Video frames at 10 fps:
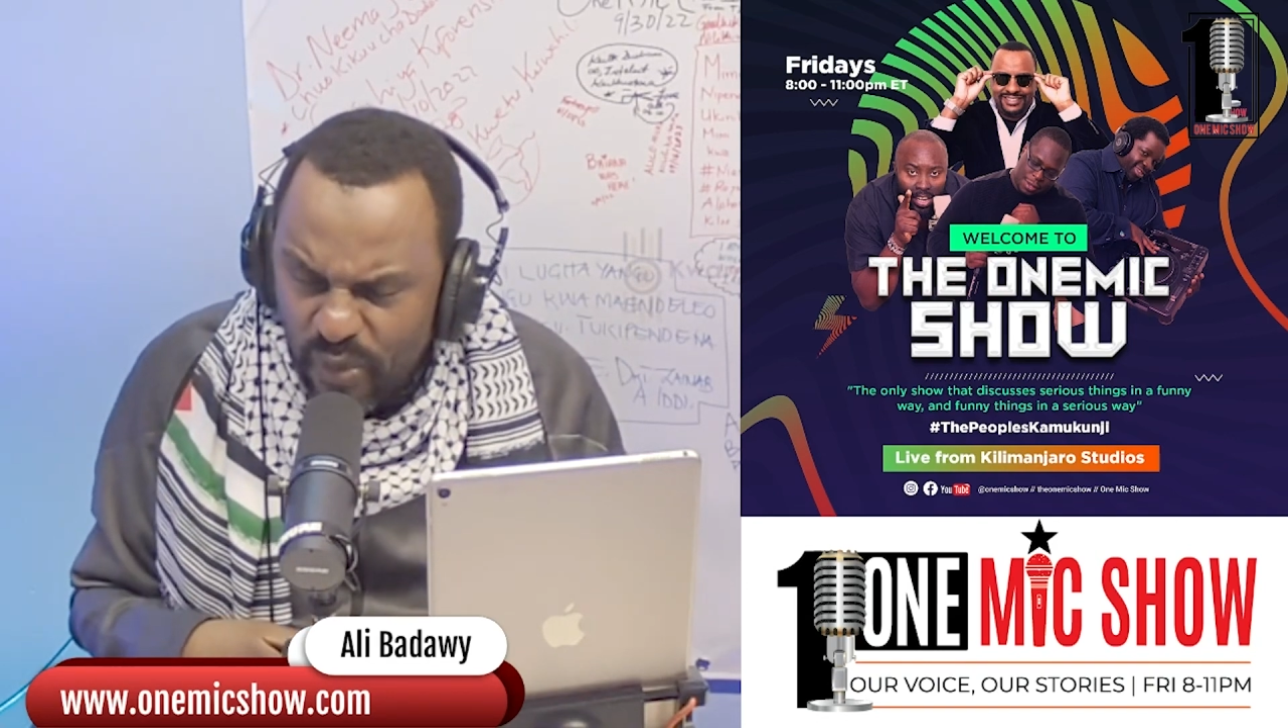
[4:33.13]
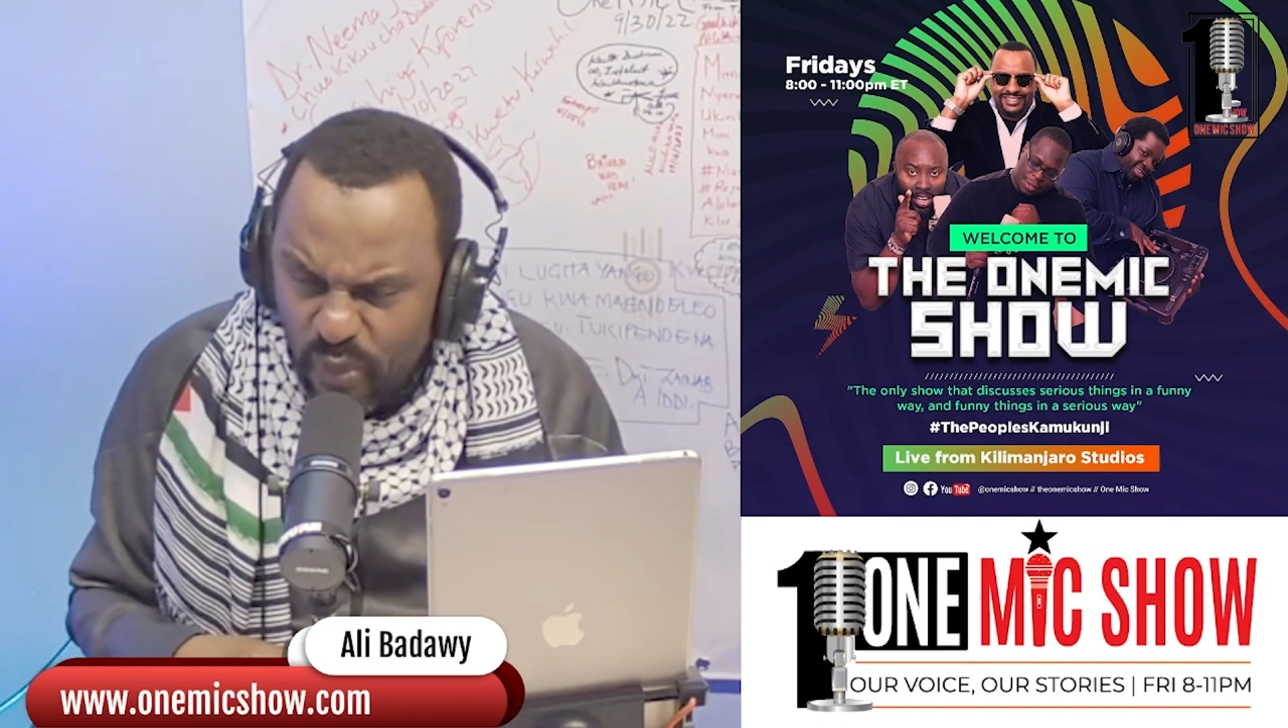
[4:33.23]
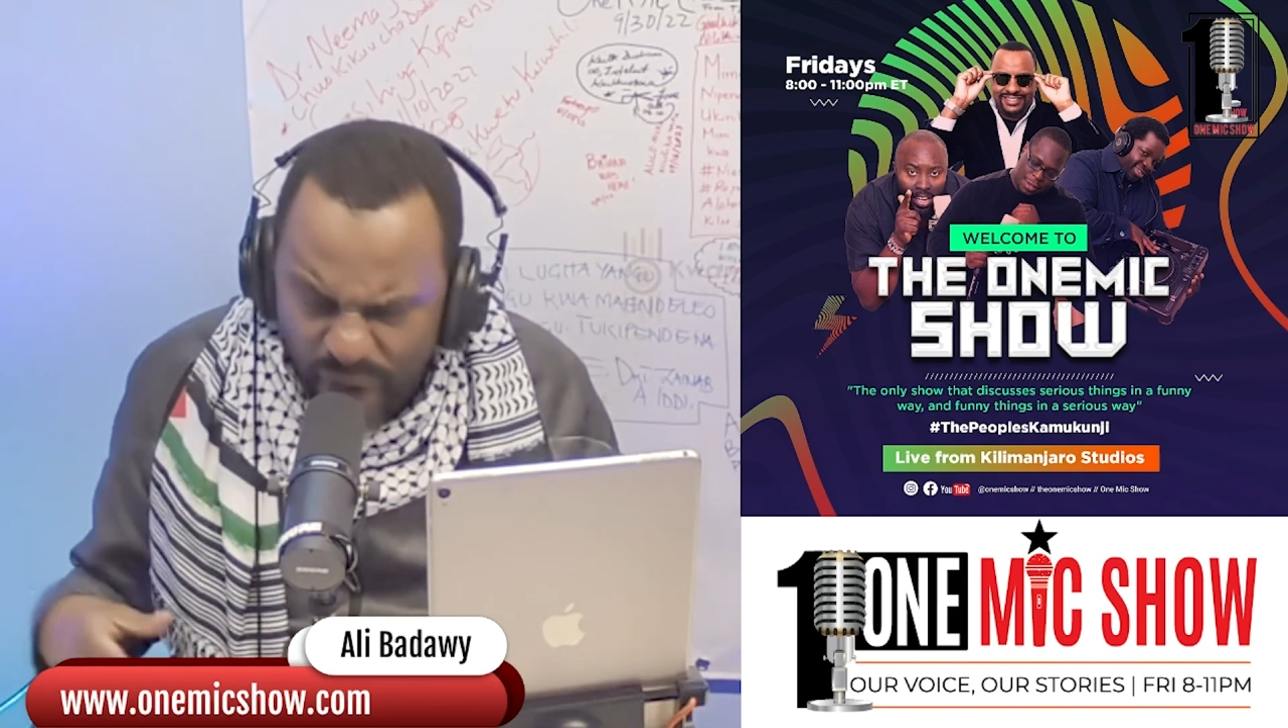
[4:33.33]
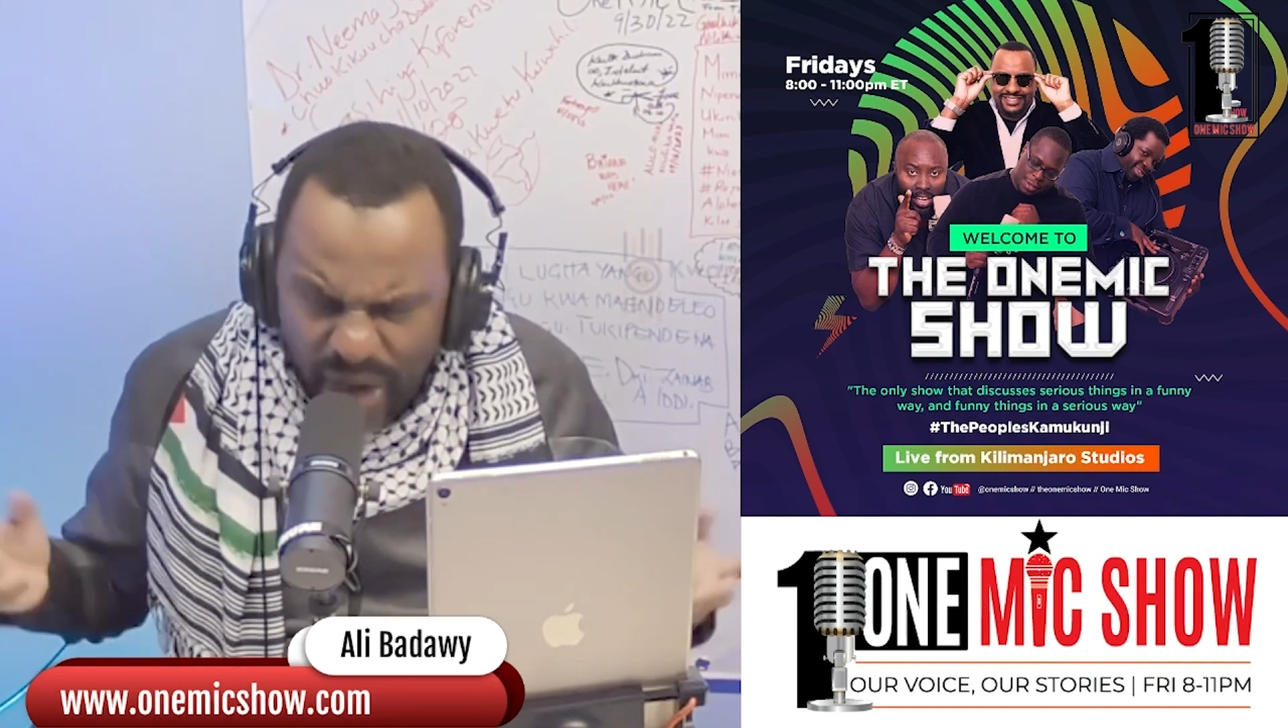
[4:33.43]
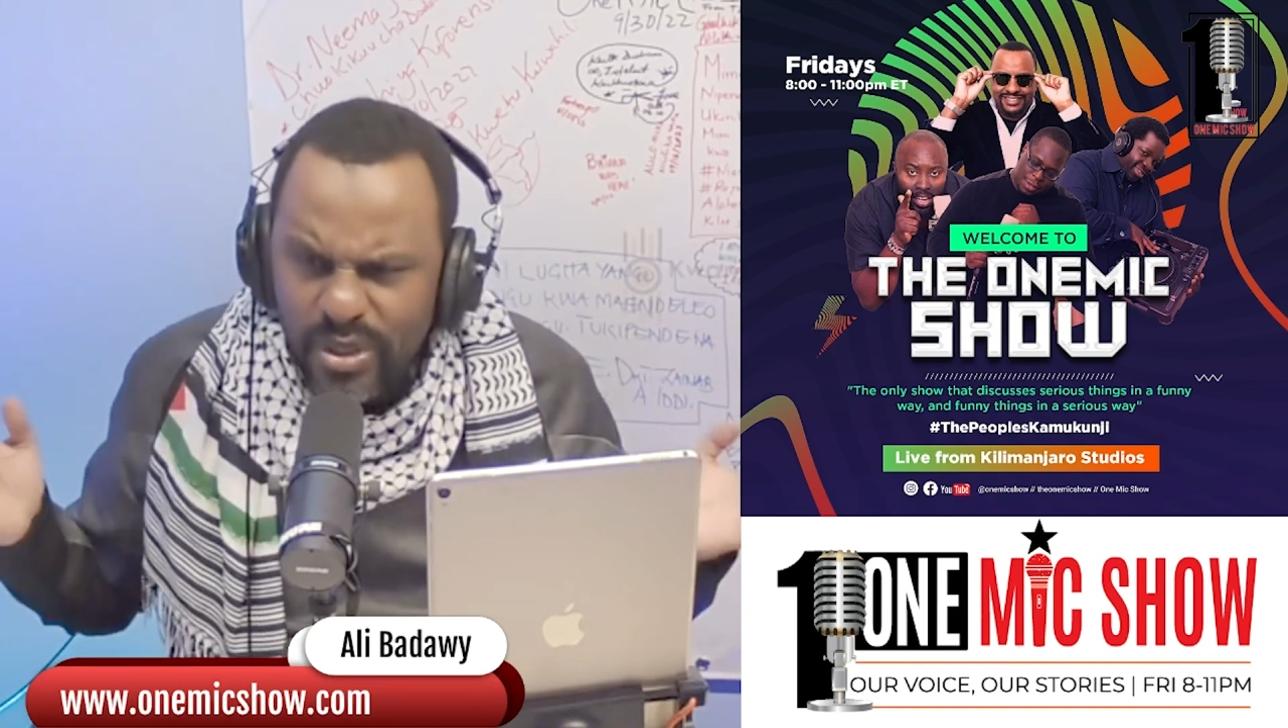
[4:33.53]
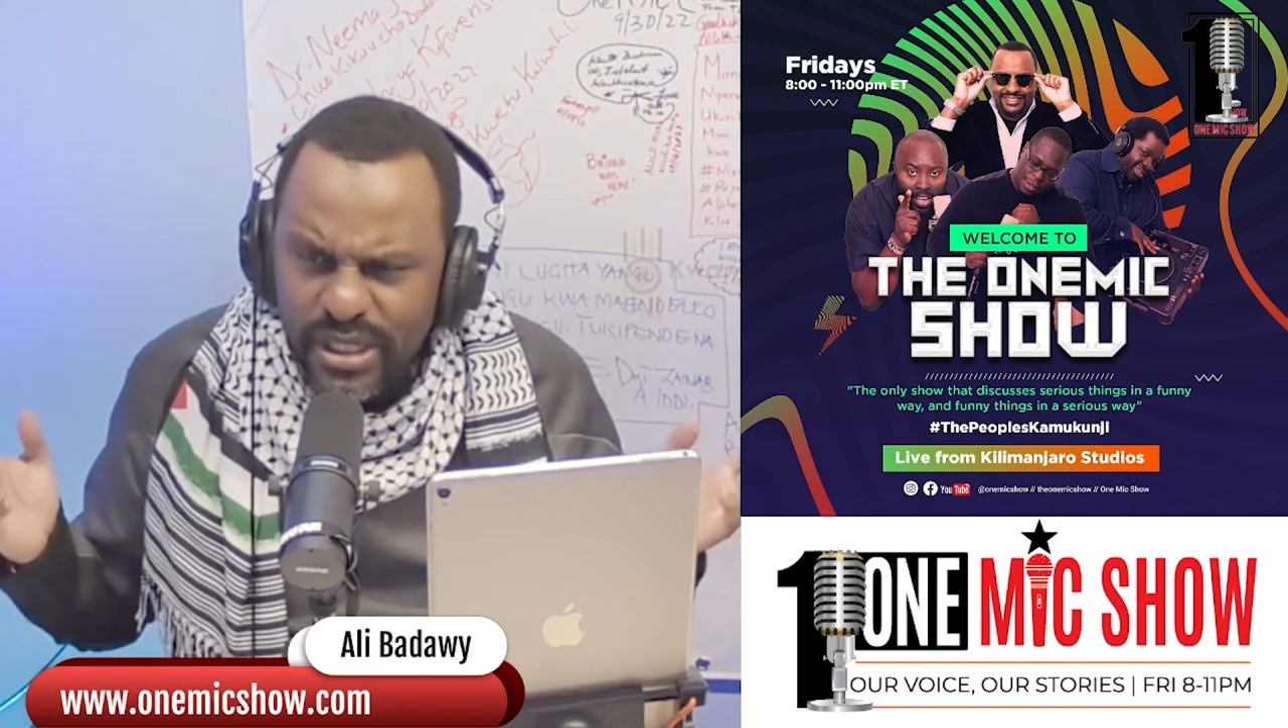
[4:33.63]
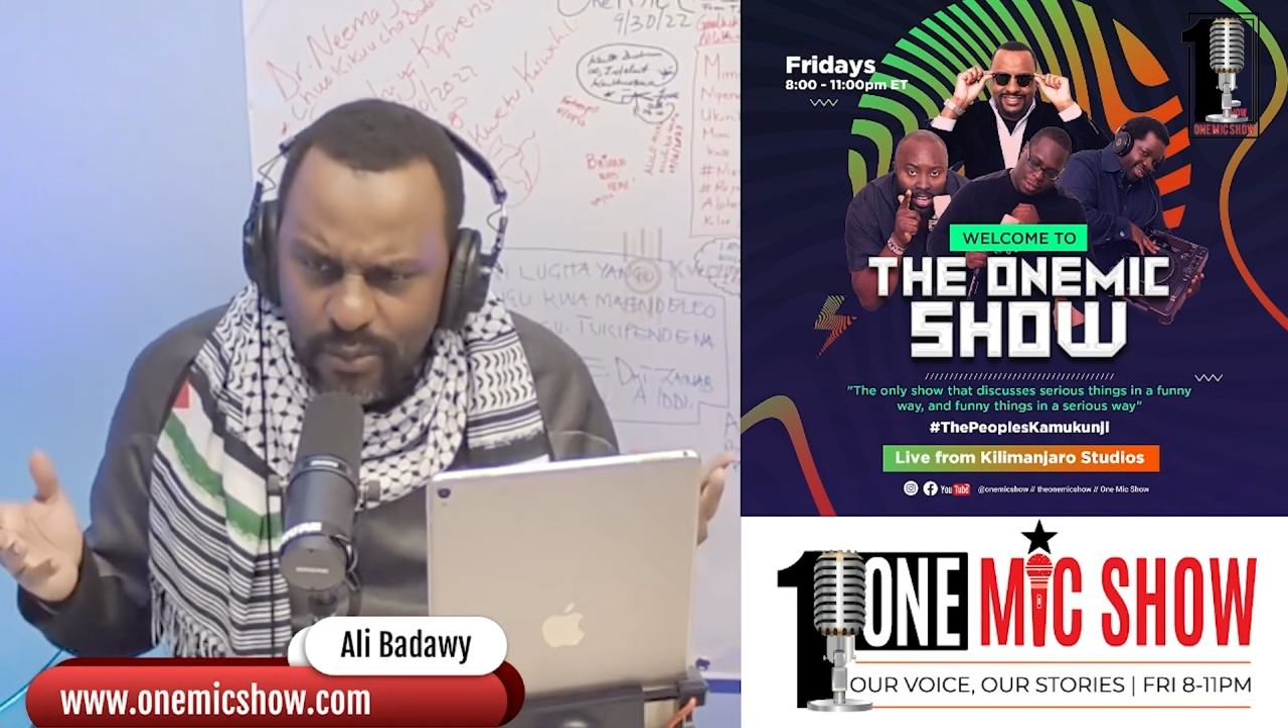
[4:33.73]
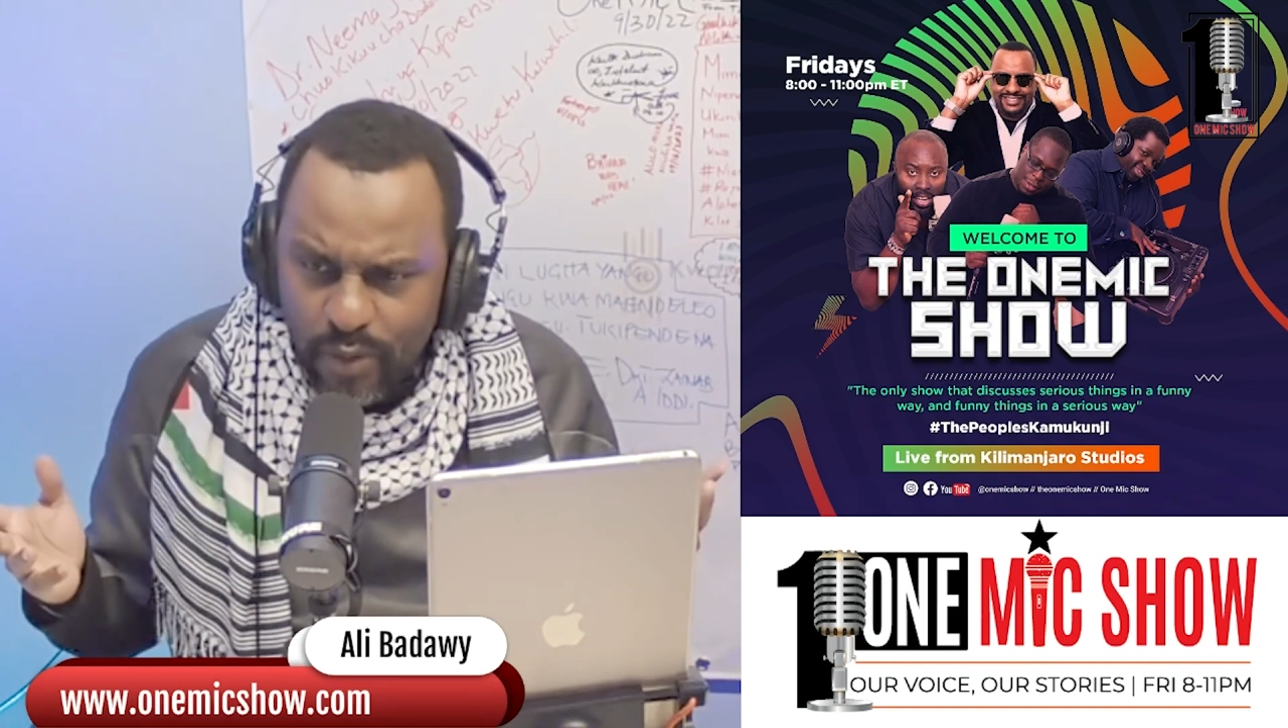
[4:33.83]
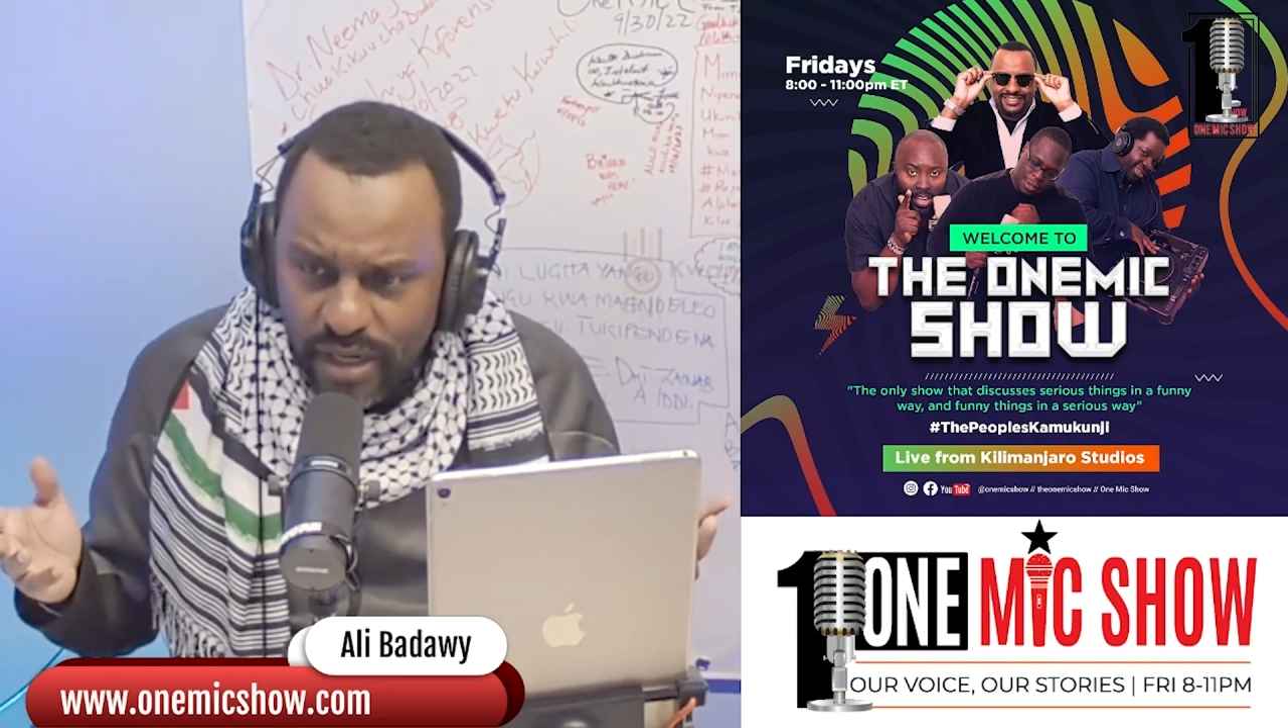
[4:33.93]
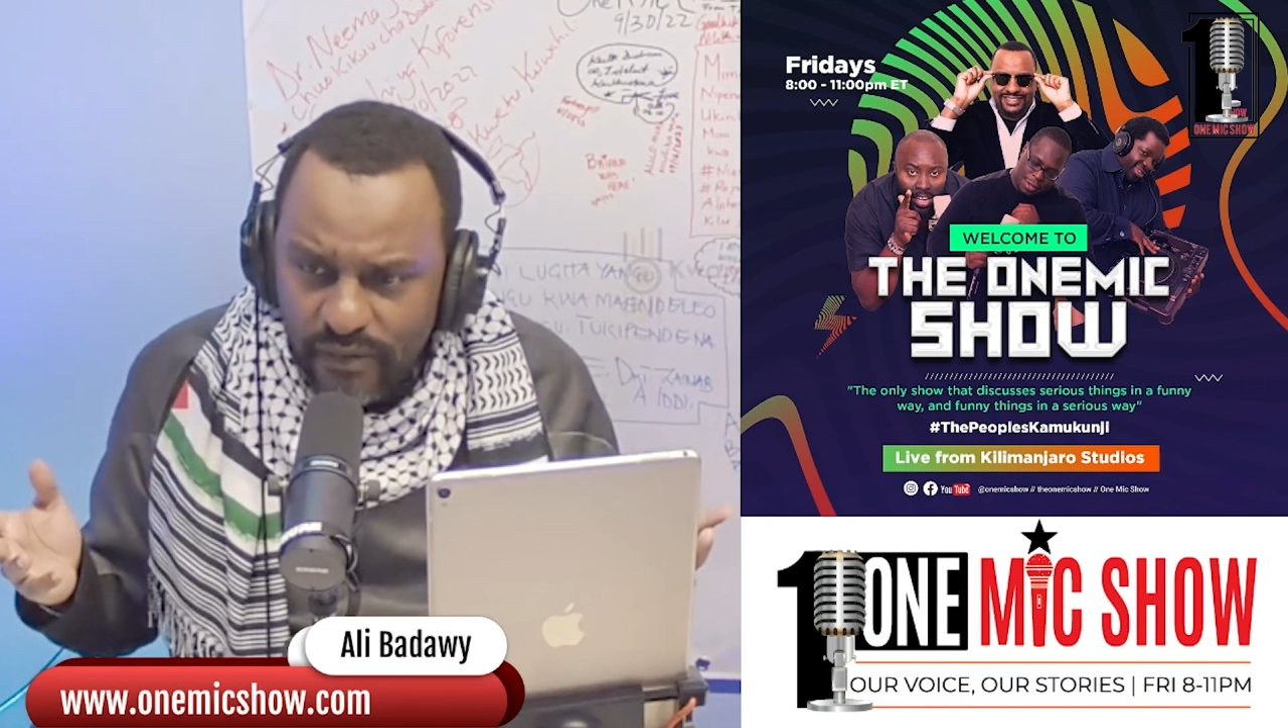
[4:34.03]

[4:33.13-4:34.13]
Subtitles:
why would someone